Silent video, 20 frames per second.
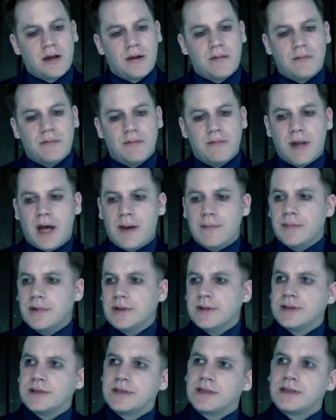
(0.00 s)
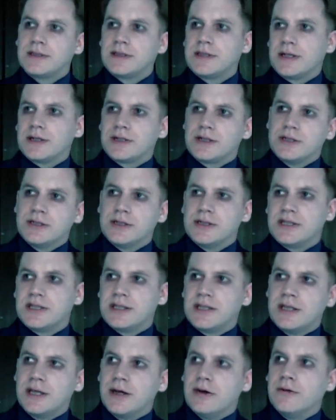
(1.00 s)
Members such as
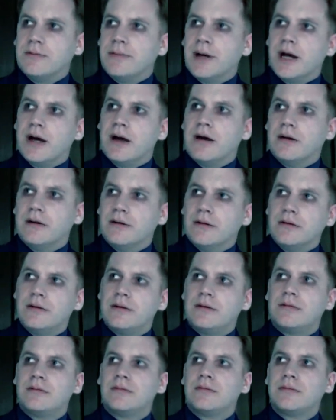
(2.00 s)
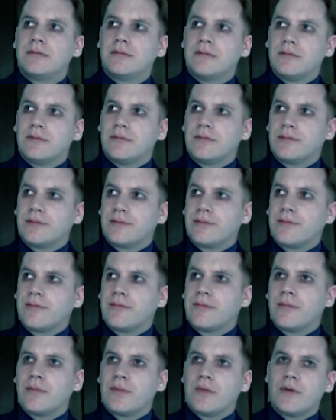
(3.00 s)
Theo Bell,
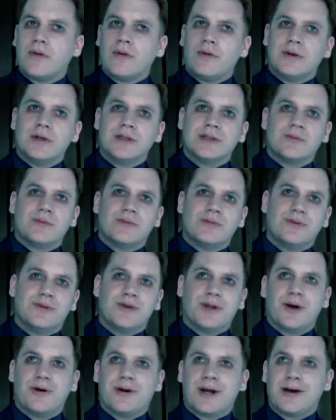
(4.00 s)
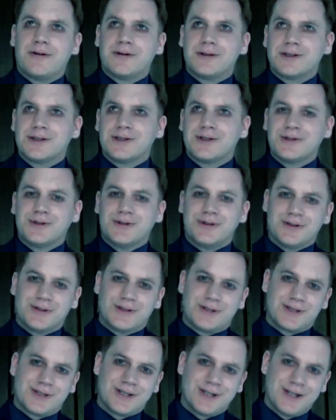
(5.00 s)
who is no doubt a
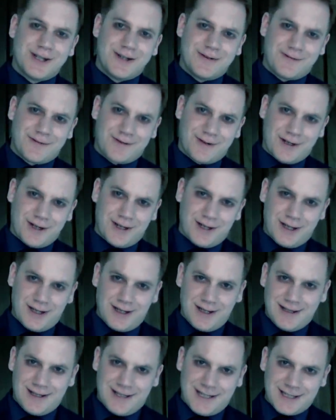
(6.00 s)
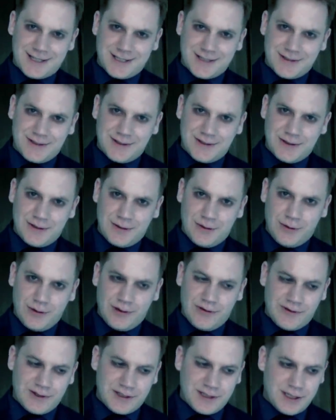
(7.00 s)
source for a lesson
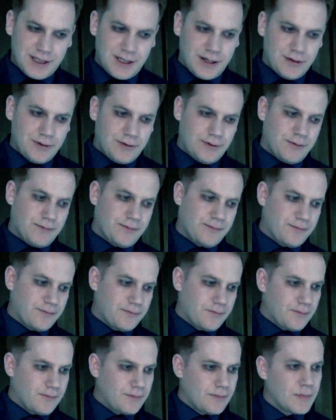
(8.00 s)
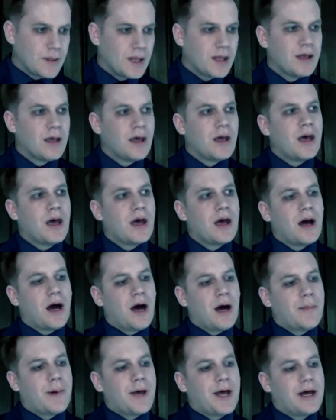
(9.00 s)
all of its own,
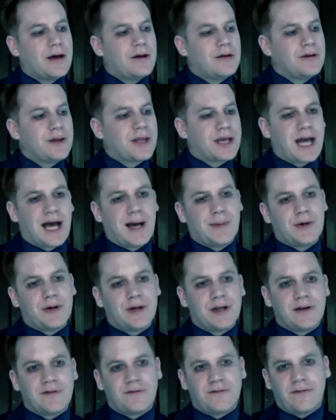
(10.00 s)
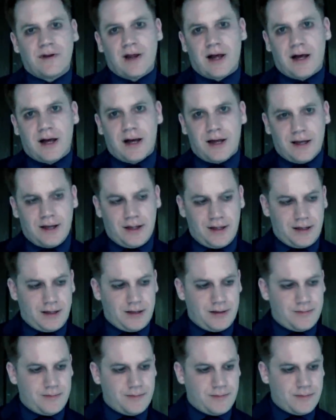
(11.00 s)
upheld the Camarilla flag.
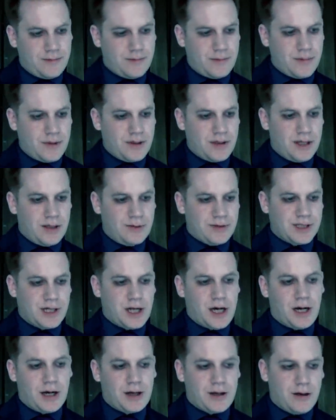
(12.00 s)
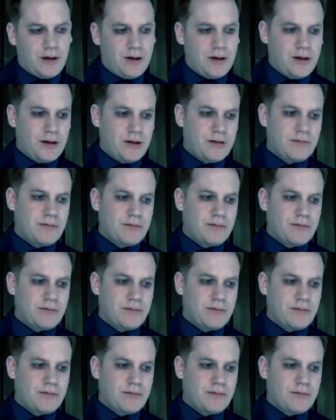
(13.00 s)
He was an Archon.